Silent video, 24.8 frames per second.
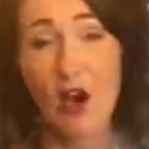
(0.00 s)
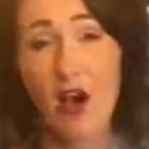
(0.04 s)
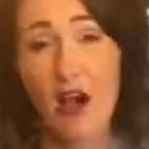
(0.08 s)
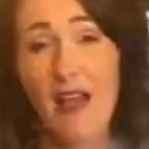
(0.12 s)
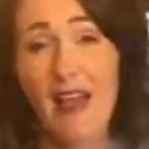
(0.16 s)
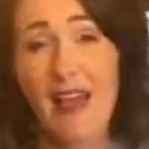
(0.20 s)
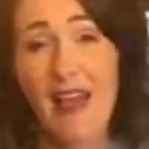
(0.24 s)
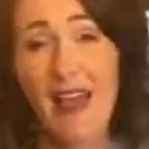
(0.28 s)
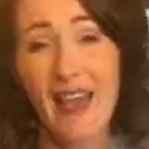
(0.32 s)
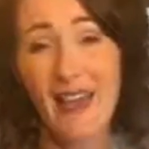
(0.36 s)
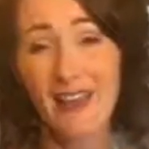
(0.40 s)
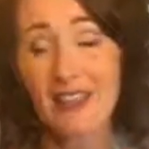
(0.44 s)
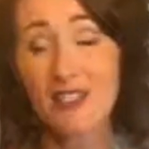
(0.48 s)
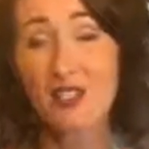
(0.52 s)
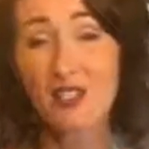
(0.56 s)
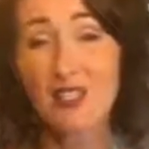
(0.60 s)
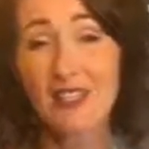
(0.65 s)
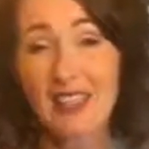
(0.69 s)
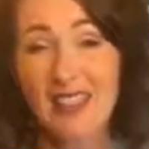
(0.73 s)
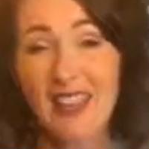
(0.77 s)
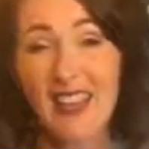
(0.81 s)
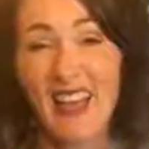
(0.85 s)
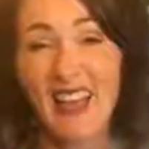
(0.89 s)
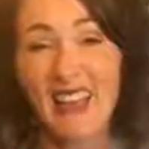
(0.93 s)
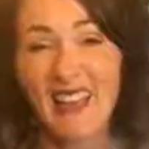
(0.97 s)
I
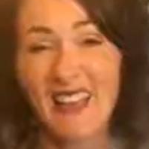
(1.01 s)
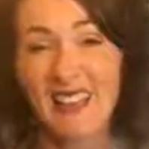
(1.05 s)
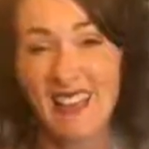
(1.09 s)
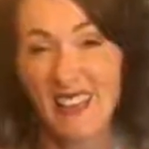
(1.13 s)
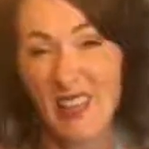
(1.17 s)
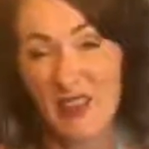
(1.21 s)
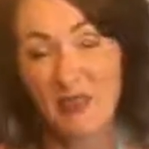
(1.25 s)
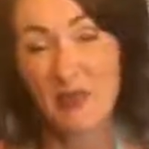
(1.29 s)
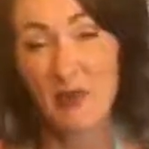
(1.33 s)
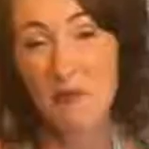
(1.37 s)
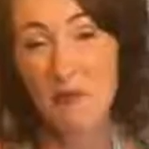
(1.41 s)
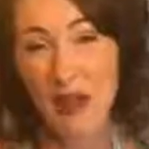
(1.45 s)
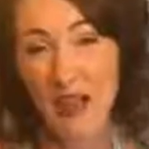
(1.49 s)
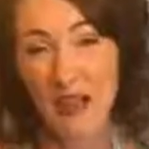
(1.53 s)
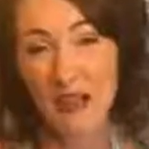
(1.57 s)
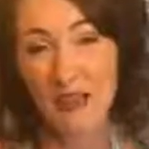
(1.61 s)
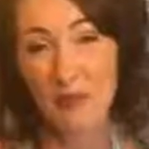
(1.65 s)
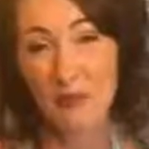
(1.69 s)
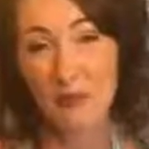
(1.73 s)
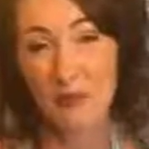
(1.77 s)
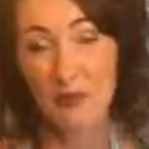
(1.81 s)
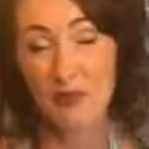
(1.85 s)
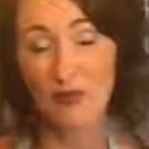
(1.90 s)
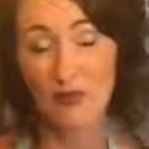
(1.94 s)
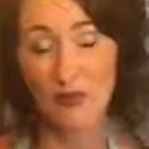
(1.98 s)
actually had never made
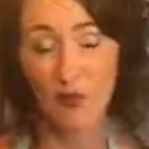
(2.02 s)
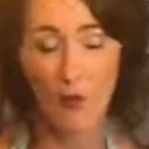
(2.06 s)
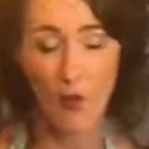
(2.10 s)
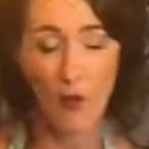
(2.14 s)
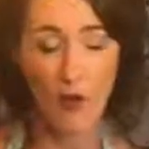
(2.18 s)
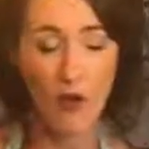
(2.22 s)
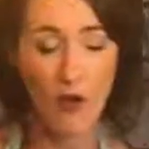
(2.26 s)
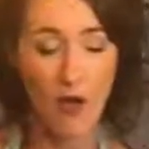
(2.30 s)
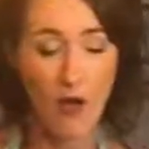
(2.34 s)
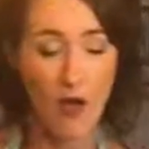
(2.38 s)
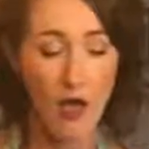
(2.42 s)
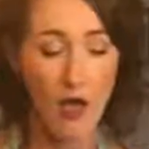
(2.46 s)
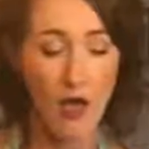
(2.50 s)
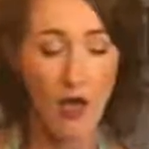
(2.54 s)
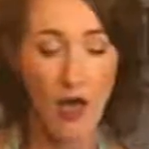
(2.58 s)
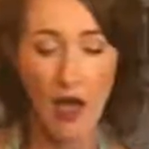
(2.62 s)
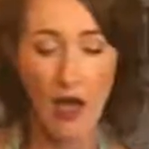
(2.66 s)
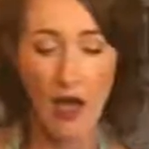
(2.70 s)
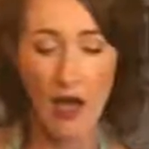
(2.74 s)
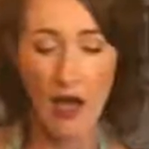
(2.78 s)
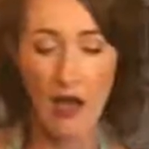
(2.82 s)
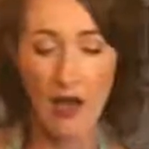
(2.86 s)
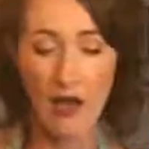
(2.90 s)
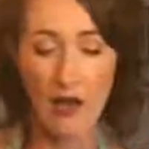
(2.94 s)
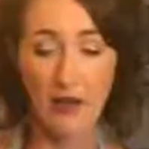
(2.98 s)
it before,
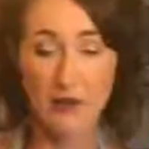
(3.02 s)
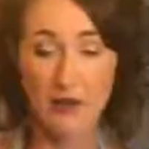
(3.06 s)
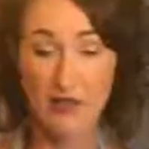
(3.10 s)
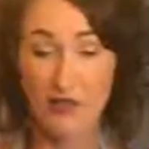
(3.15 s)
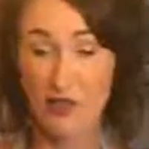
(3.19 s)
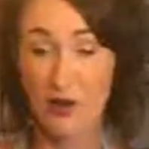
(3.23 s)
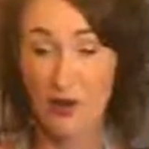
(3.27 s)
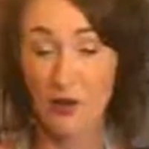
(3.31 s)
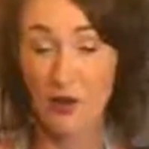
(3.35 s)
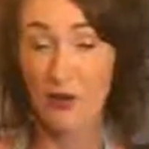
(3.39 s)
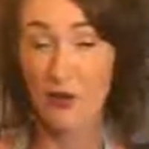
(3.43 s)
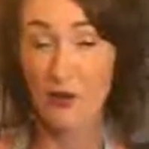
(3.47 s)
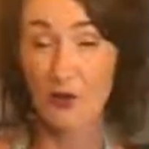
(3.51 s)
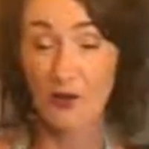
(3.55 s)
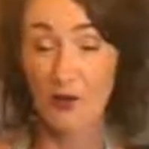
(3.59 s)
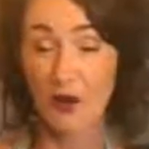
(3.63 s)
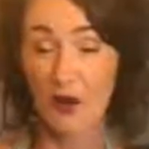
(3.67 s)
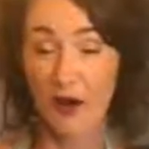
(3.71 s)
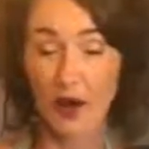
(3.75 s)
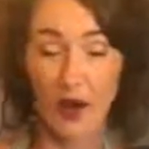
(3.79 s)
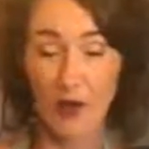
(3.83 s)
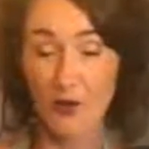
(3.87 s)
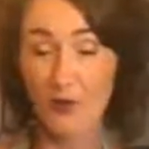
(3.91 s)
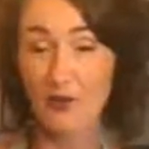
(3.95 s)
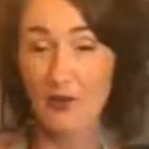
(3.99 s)
uh, so
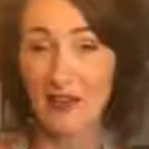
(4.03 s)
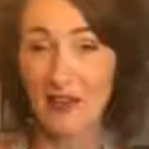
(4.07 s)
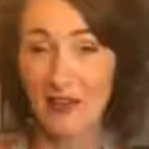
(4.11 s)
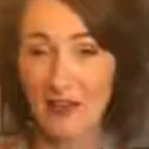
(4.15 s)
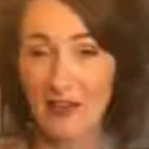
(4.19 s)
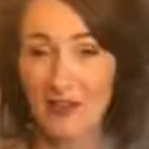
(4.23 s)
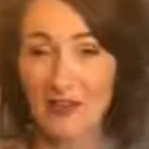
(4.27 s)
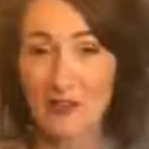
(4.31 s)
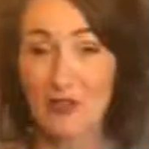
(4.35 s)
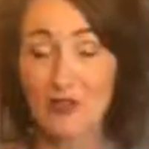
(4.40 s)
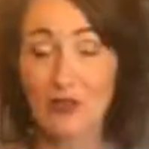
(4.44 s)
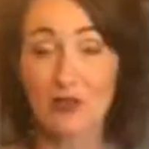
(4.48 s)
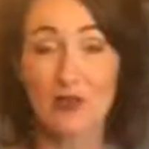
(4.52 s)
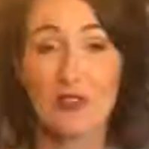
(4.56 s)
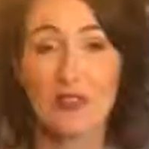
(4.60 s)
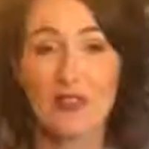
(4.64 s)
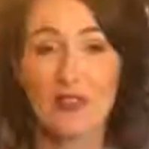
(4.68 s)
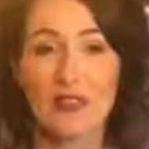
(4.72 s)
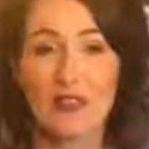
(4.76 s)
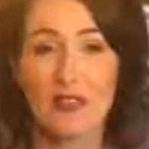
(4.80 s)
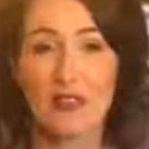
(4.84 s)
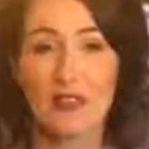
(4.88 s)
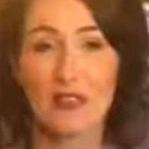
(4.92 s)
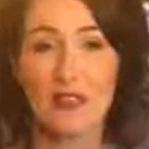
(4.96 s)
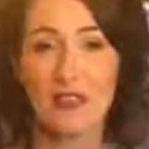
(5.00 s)
I really enjoyed
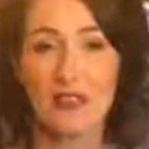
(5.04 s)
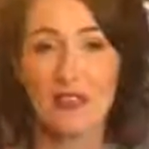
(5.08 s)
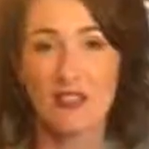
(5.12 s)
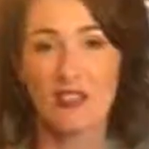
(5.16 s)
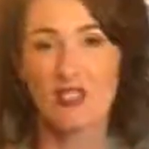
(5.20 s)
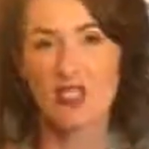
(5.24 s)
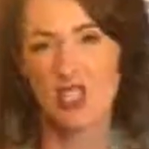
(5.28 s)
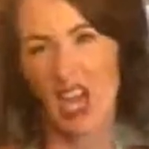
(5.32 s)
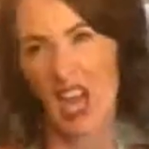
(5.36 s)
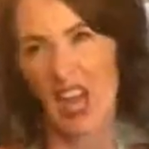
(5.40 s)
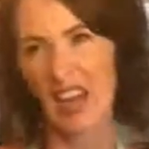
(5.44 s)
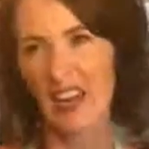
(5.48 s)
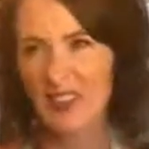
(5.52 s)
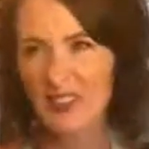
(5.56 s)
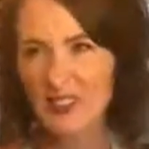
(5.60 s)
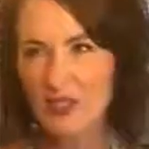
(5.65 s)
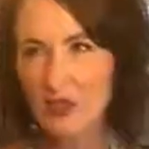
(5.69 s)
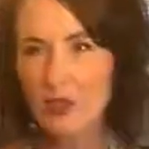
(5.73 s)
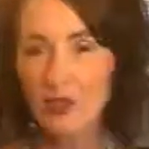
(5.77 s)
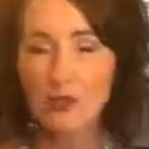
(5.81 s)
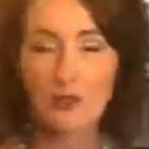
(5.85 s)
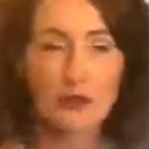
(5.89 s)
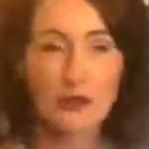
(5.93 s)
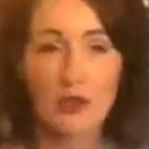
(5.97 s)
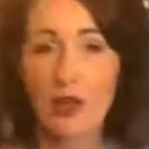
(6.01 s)
the
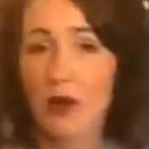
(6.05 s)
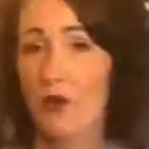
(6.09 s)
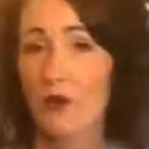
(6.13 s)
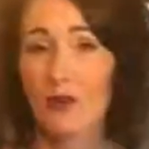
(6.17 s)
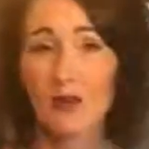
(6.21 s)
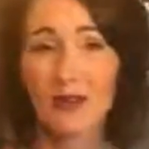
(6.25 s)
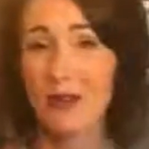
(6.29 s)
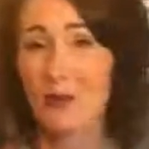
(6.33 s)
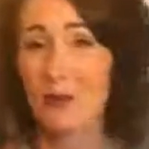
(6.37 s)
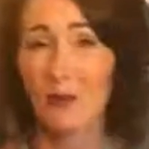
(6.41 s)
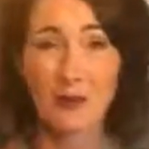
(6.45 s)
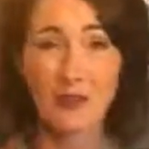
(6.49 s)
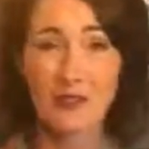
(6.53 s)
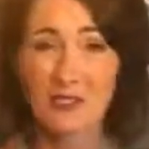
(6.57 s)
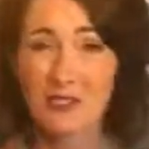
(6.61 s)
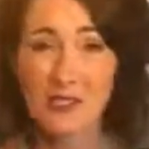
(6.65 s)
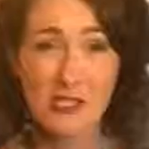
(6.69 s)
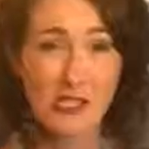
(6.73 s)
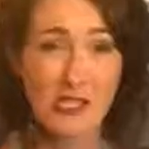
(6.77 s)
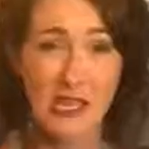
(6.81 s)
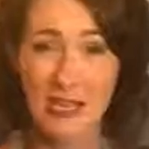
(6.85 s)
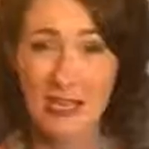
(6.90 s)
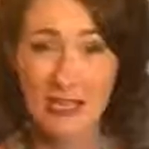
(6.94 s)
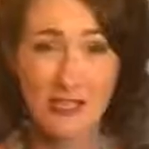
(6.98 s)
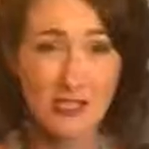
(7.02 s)
challenge, although it wasn't
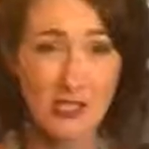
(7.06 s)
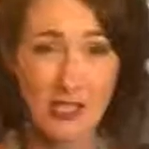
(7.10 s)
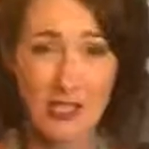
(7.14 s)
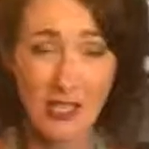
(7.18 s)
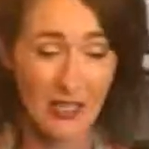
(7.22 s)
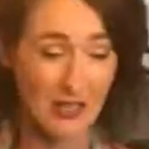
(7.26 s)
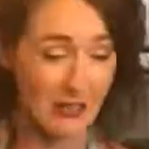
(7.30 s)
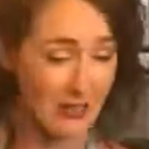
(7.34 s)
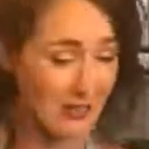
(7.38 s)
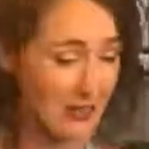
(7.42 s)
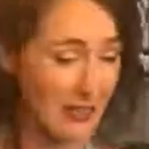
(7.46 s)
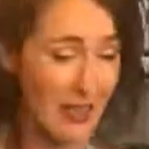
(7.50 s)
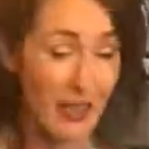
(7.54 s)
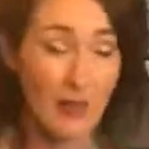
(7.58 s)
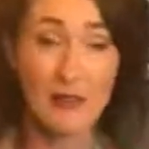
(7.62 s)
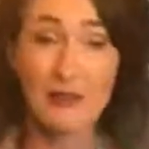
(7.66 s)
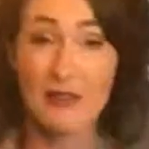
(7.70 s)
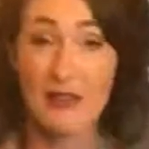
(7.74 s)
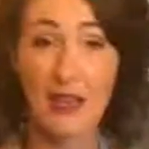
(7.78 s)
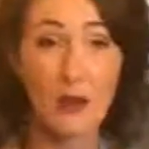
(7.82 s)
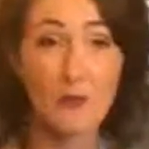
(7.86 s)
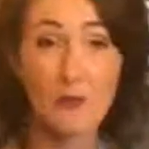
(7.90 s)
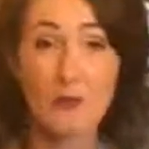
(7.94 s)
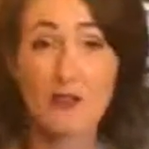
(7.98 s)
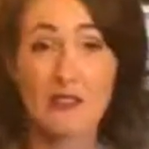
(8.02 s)
challenging. That,
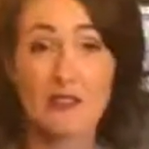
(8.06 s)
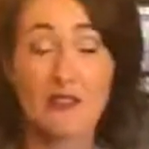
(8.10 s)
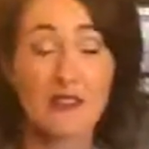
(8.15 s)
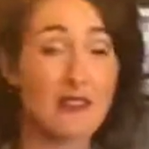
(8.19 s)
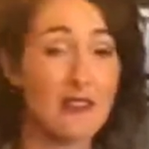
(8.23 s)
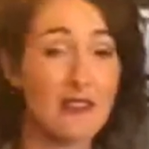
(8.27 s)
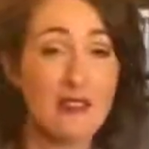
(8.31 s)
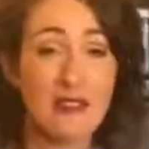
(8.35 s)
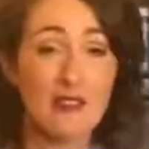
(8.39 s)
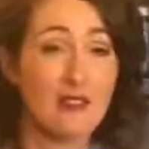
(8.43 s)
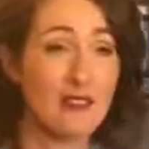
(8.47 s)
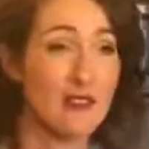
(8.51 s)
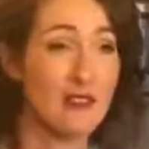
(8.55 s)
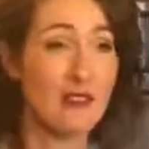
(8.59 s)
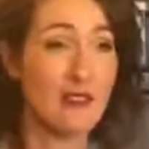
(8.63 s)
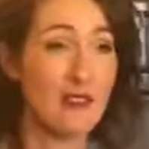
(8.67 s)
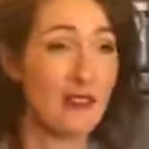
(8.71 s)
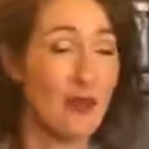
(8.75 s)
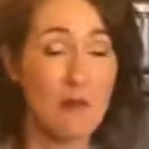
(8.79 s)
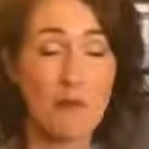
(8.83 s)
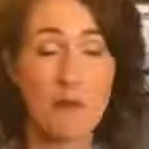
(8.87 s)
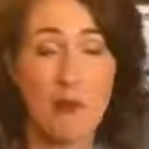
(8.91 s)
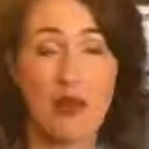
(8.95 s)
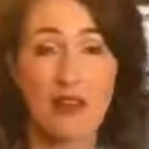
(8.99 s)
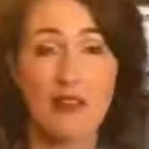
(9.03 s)
that was the
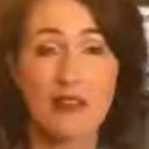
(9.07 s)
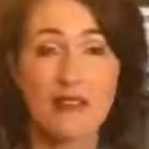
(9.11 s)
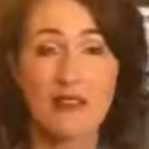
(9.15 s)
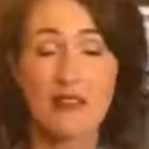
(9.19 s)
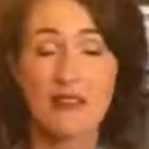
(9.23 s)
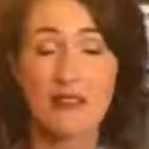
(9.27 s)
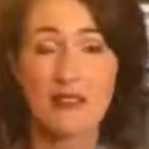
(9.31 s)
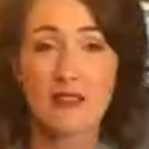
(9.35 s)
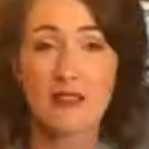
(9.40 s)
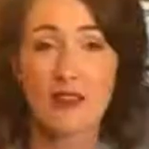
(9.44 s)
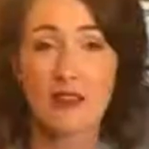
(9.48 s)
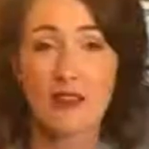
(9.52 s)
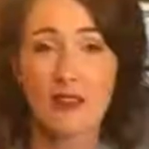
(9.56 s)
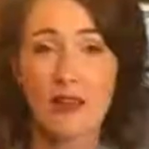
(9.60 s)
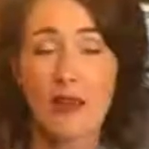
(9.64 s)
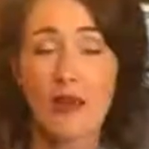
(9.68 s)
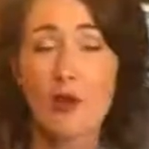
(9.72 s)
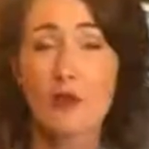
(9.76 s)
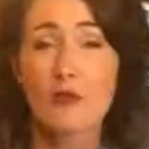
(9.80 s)
amazing thing.